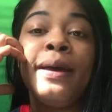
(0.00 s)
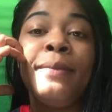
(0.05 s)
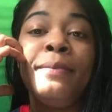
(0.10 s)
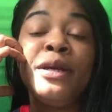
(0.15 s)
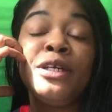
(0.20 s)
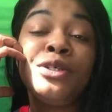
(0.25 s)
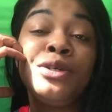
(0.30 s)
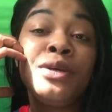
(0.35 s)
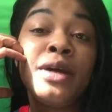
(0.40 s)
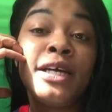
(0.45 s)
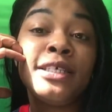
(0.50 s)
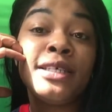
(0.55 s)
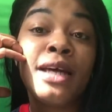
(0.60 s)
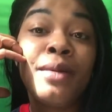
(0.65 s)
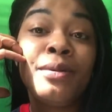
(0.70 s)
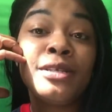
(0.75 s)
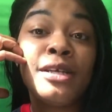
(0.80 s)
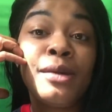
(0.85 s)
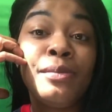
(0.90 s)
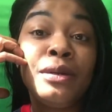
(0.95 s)
make sure you guys
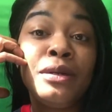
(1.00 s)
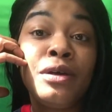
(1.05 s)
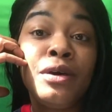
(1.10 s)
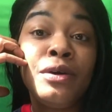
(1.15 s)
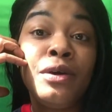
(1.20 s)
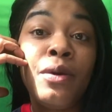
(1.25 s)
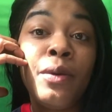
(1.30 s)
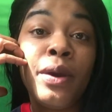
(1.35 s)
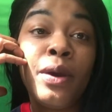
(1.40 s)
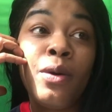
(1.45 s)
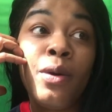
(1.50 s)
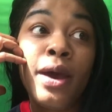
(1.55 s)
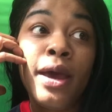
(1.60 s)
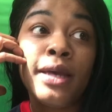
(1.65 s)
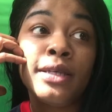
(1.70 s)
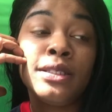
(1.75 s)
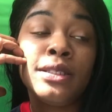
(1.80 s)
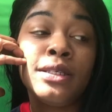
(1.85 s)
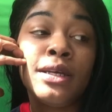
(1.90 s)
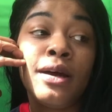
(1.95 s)
comment down below your
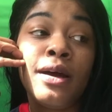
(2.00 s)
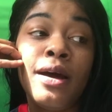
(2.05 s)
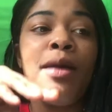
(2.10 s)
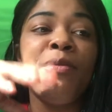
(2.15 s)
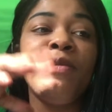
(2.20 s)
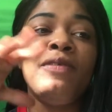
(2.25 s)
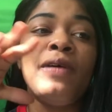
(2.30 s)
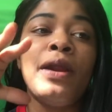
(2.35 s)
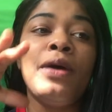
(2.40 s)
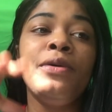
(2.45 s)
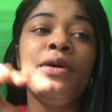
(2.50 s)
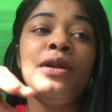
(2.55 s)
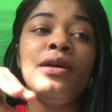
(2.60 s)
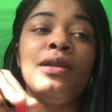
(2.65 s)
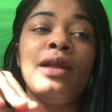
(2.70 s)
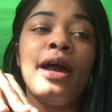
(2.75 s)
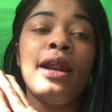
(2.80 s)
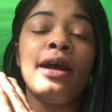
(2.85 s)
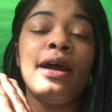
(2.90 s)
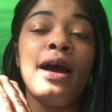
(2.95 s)
requests. If I don't get a
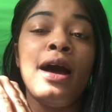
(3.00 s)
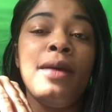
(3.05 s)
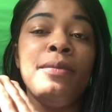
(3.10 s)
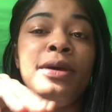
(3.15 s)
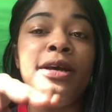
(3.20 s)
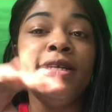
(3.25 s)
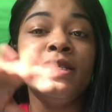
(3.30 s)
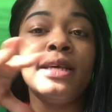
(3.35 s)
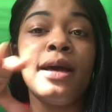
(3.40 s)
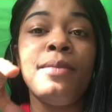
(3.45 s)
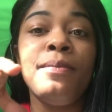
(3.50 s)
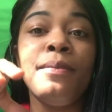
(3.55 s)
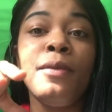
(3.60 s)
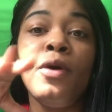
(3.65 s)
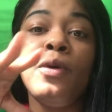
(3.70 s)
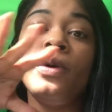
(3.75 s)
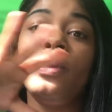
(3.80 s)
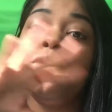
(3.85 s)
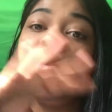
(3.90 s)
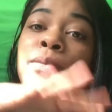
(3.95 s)
lot of comments, I'm
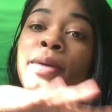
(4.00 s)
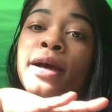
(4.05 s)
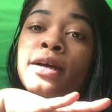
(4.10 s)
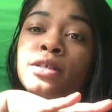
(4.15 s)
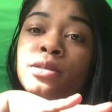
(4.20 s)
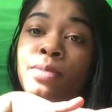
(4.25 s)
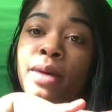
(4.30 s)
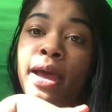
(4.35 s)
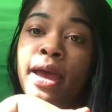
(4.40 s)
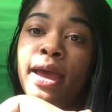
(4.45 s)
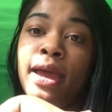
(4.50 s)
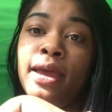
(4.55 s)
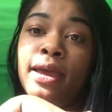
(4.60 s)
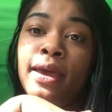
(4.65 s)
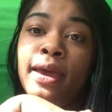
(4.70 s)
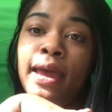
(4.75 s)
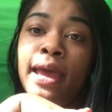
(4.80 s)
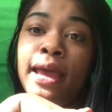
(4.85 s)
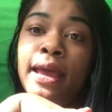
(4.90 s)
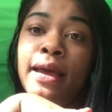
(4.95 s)
going to go back to my
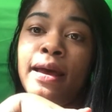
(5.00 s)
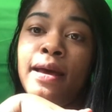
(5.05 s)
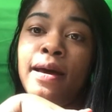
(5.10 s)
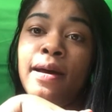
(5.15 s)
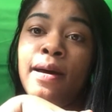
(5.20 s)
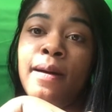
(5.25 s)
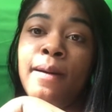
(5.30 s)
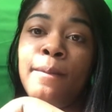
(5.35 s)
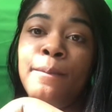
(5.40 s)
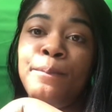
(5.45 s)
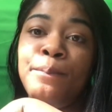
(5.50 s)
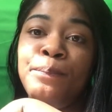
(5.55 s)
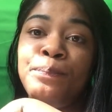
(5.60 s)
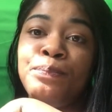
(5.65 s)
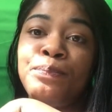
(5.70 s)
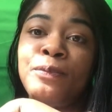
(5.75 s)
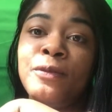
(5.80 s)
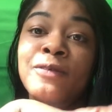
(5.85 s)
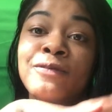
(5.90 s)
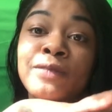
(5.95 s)
8K
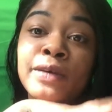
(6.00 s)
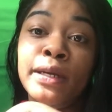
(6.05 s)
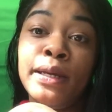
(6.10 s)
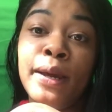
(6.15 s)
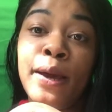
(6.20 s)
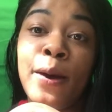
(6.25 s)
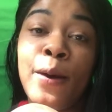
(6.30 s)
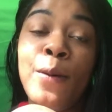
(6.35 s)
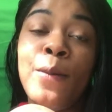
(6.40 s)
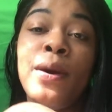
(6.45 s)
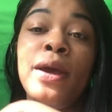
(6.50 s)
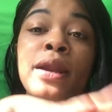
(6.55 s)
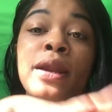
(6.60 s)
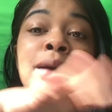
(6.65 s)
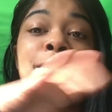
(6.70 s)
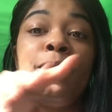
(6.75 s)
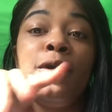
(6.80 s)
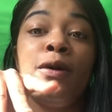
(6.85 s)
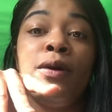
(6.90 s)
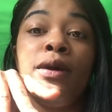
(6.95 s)
video, and
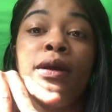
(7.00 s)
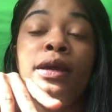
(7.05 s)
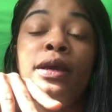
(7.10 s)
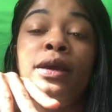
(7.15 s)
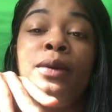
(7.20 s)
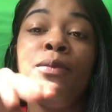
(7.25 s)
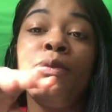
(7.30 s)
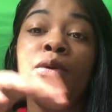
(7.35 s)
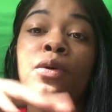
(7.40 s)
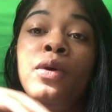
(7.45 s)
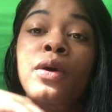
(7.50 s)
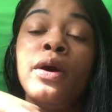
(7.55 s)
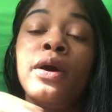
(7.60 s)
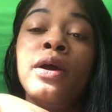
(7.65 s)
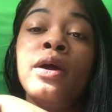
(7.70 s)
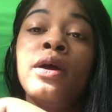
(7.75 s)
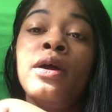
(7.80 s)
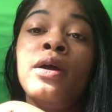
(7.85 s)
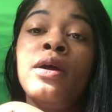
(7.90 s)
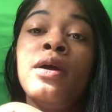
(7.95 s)
I'm going to get more
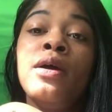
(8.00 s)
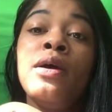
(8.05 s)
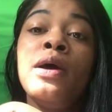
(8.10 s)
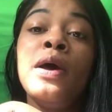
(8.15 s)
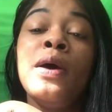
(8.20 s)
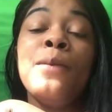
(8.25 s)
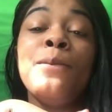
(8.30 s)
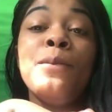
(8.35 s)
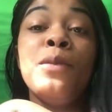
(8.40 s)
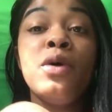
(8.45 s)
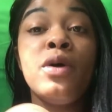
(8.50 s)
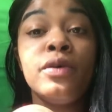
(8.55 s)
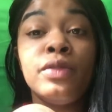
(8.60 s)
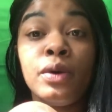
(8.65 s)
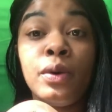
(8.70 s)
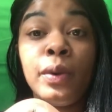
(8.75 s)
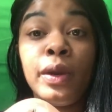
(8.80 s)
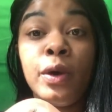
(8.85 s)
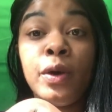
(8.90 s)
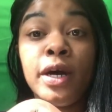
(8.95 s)
of
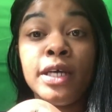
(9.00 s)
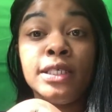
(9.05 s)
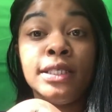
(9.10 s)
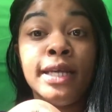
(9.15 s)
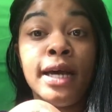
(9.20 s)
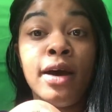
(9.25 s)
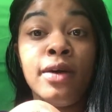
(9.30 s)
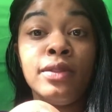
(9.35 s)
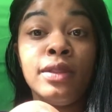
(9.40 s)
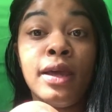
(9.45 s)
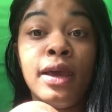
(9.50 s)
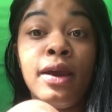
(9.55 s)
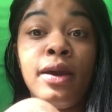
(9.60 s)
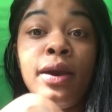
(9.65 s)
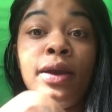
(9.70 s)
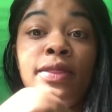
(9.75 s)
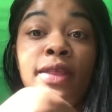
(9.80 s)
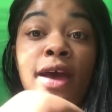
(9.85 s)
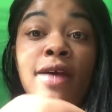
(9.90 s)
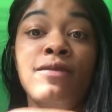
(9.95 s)
the requests down there
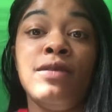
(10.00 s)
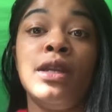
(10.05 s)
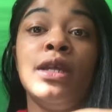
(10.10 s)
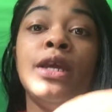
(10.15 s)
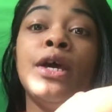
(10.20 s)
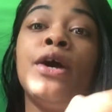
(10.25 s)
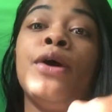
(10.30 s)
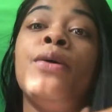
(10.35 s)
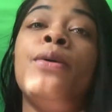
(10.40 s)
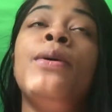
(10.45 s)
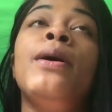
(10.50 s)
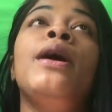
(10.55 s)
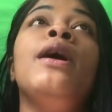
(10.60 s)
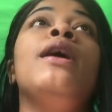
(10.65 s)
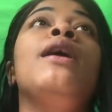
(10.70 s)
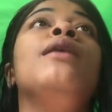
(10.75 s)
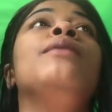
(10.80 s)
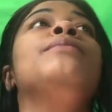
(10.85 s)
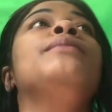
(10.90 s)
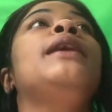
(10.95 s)
in that video.
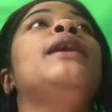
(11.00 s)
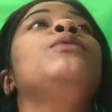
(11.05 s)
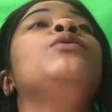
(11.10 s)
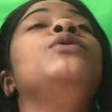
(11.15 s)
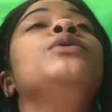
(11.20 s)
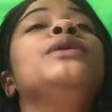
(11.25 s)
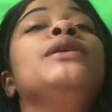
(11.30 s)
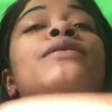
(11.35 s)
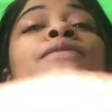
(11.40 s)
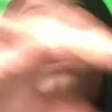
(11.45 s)
I will give